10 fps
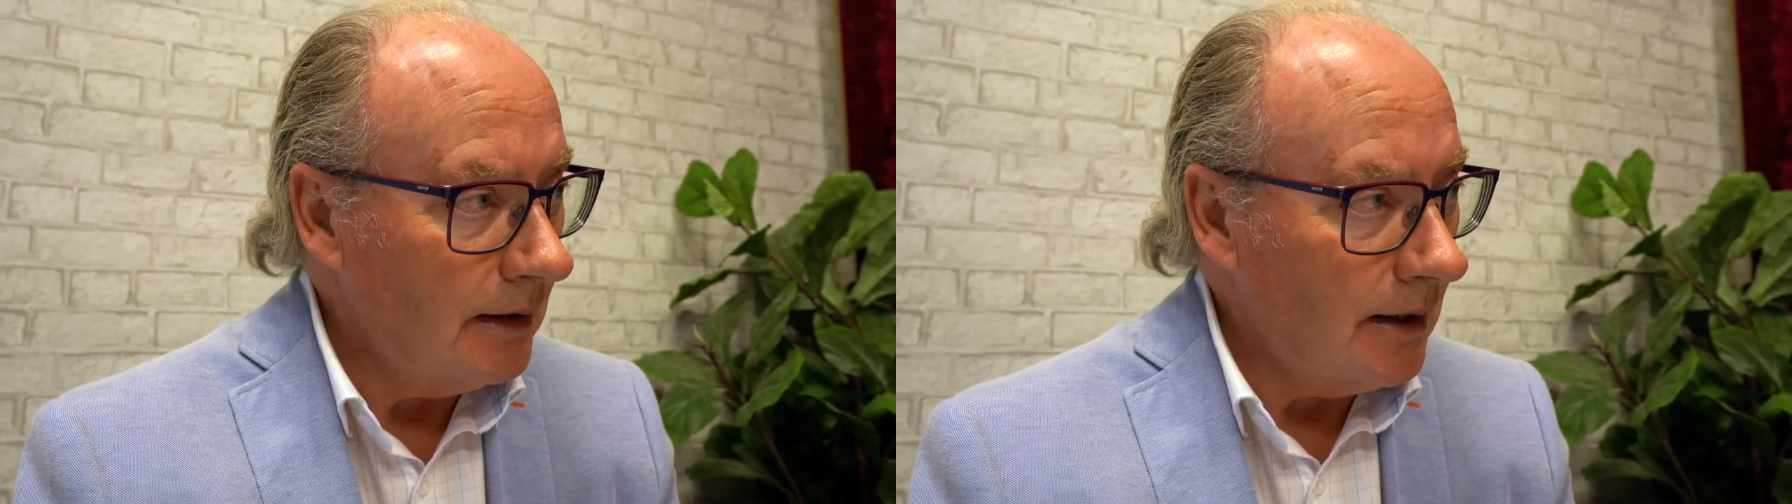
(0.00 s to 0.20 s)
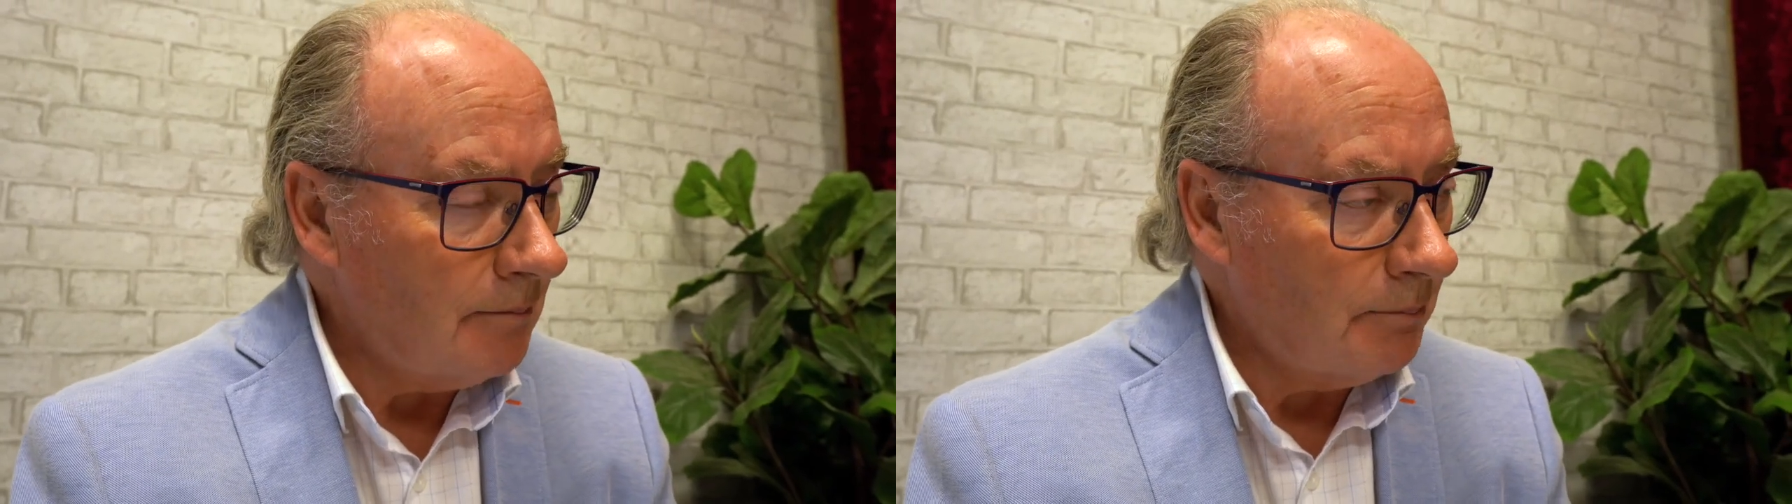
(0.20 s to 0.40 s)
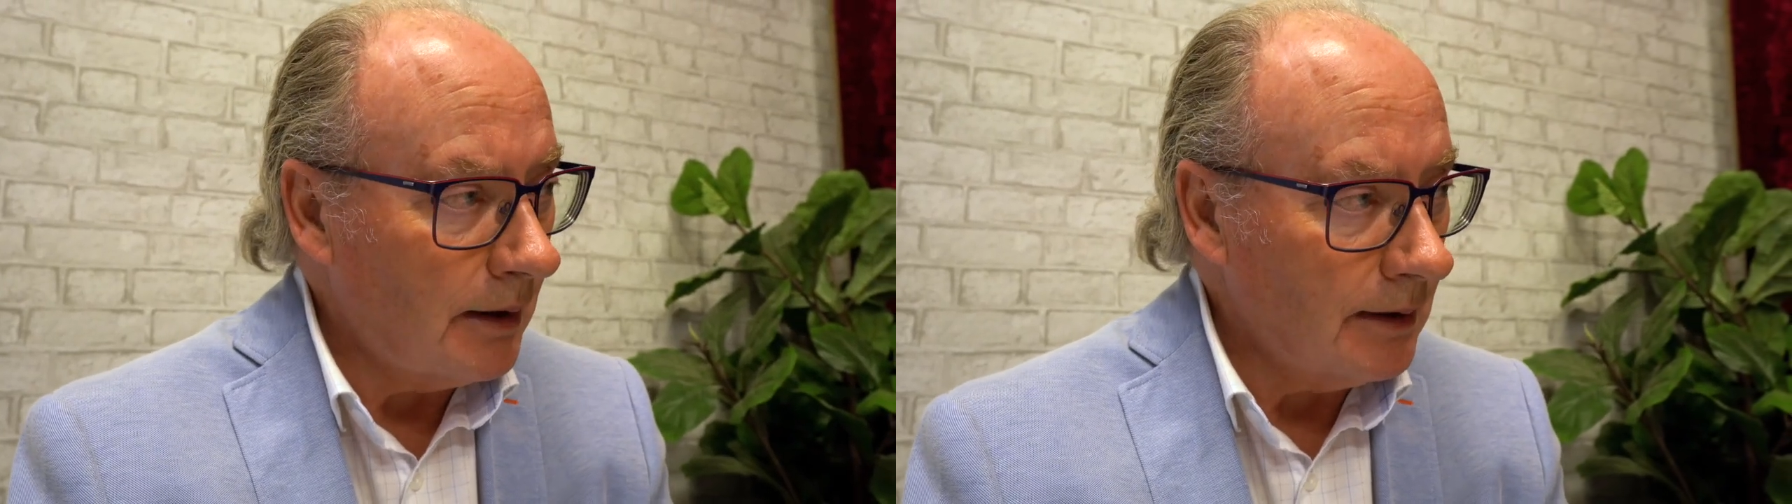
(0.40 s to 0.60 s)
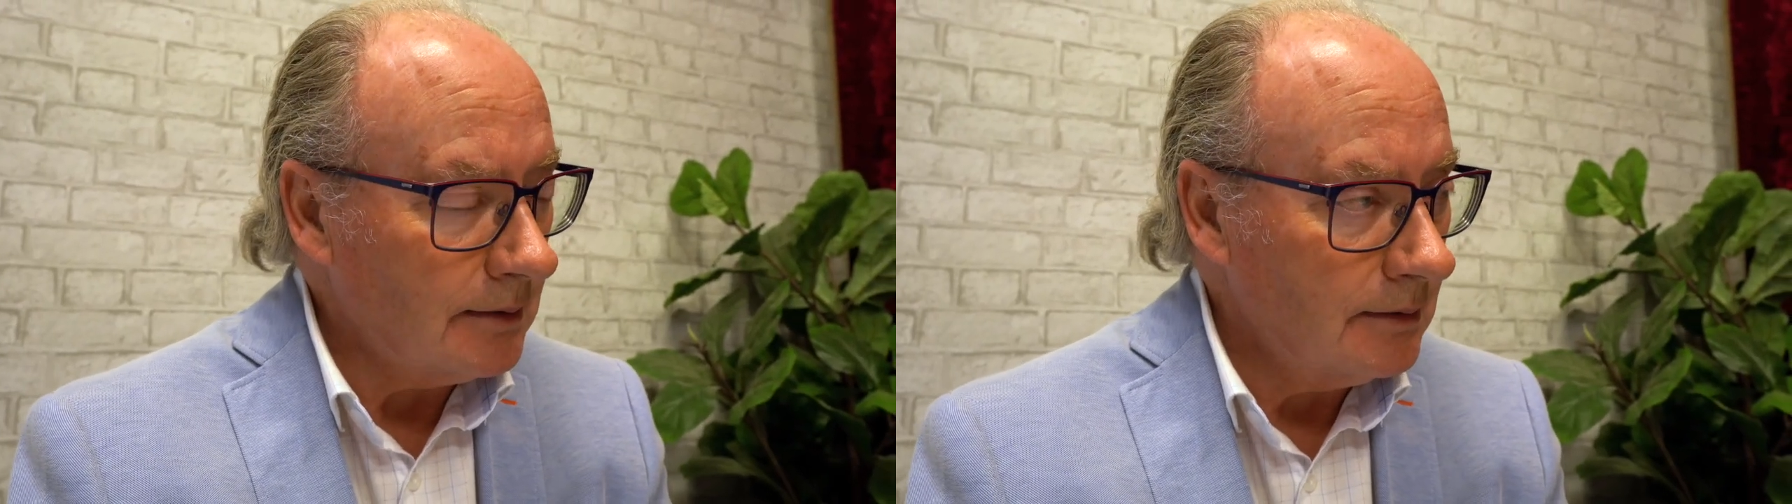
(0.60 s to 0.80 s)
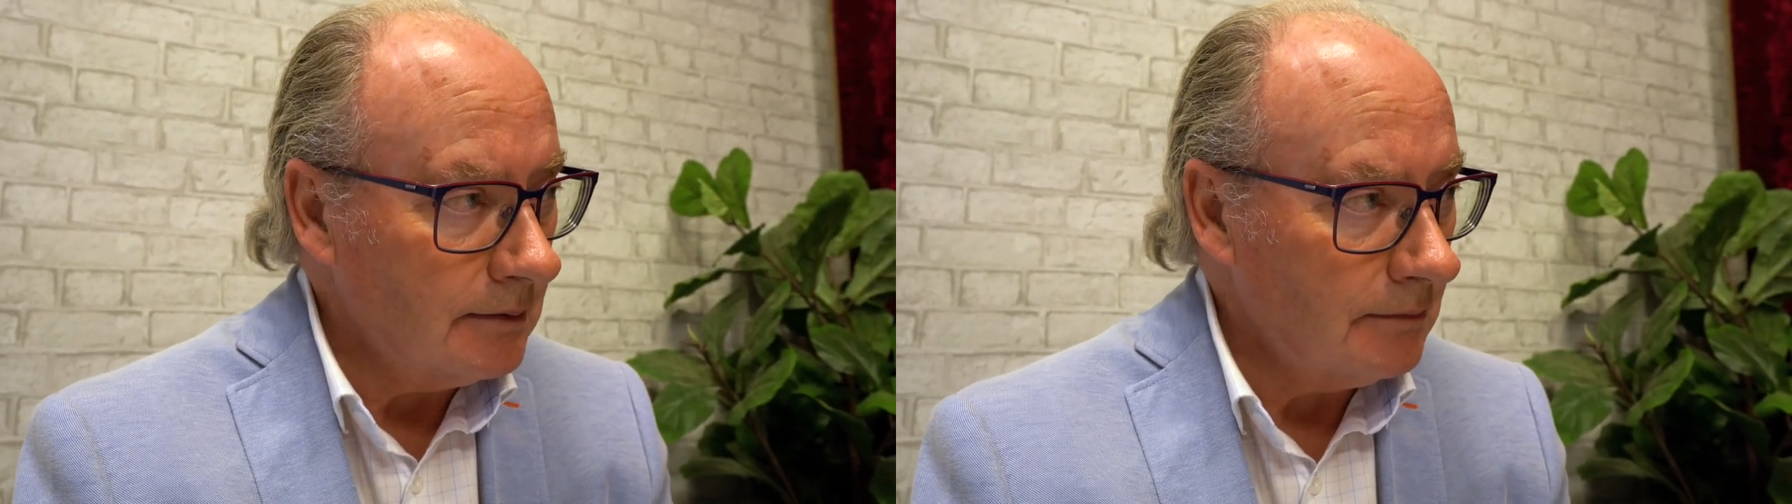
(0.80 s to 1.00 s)

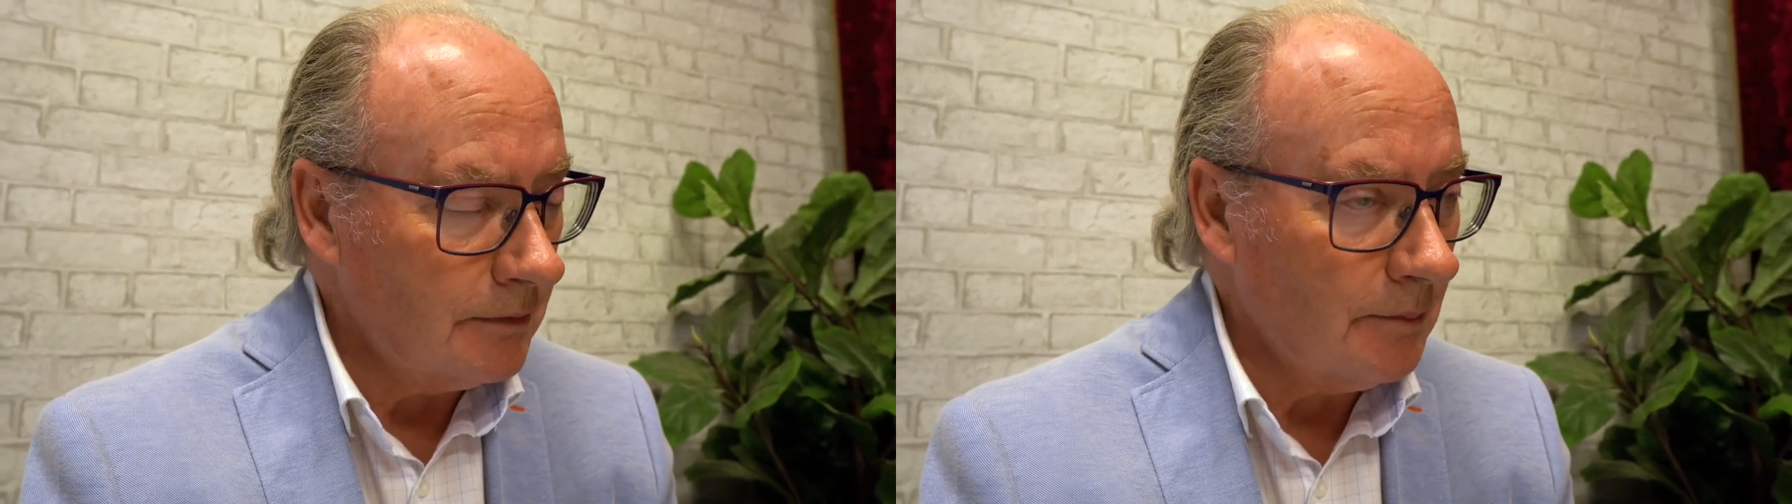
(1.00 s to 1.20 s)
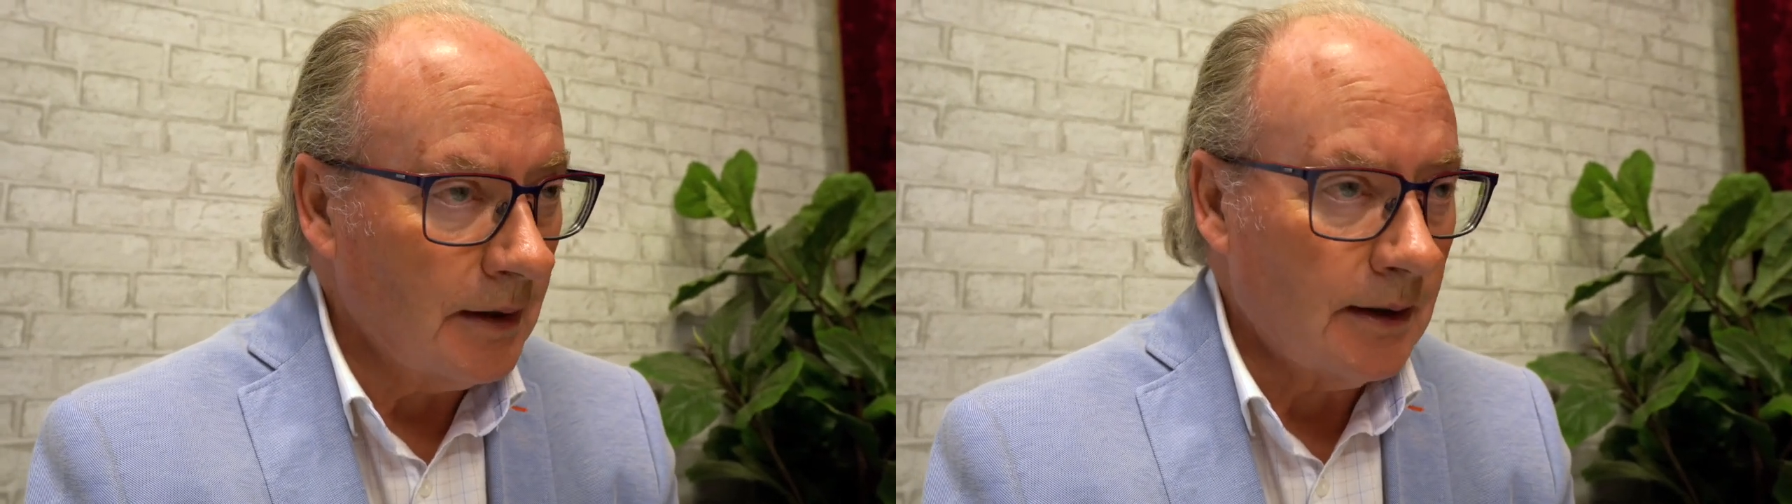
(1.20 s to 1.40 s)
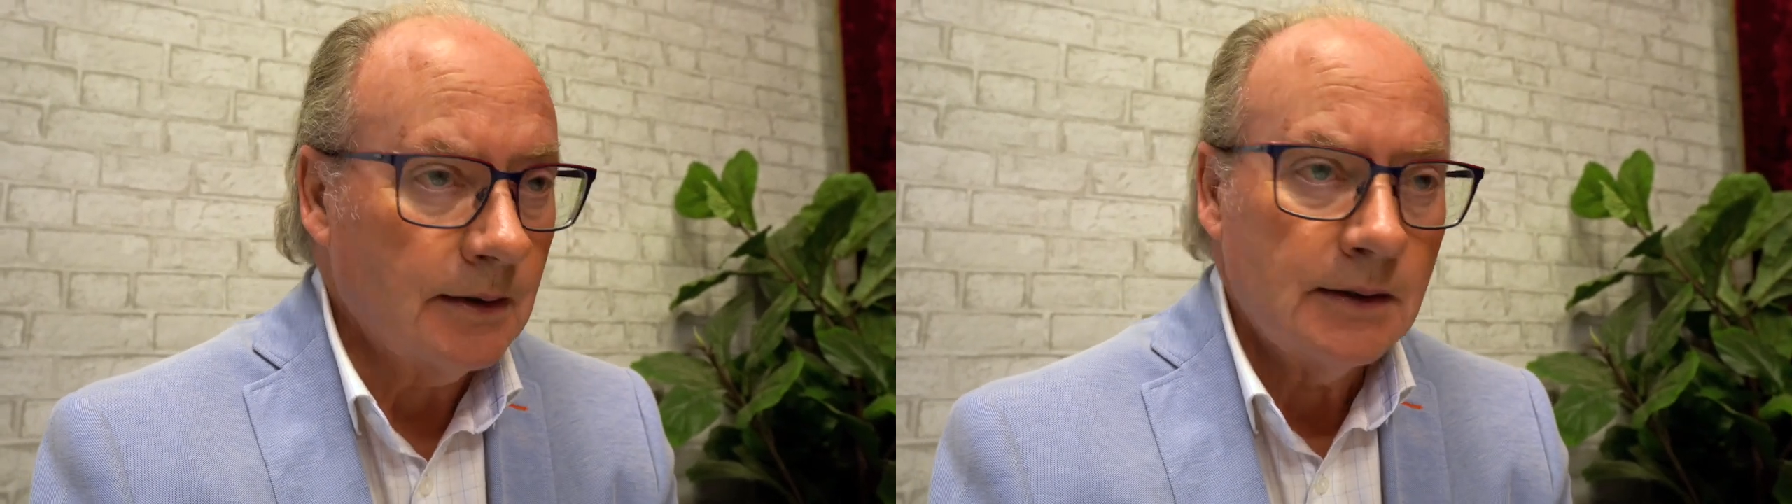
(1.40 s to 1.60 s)
impact from that.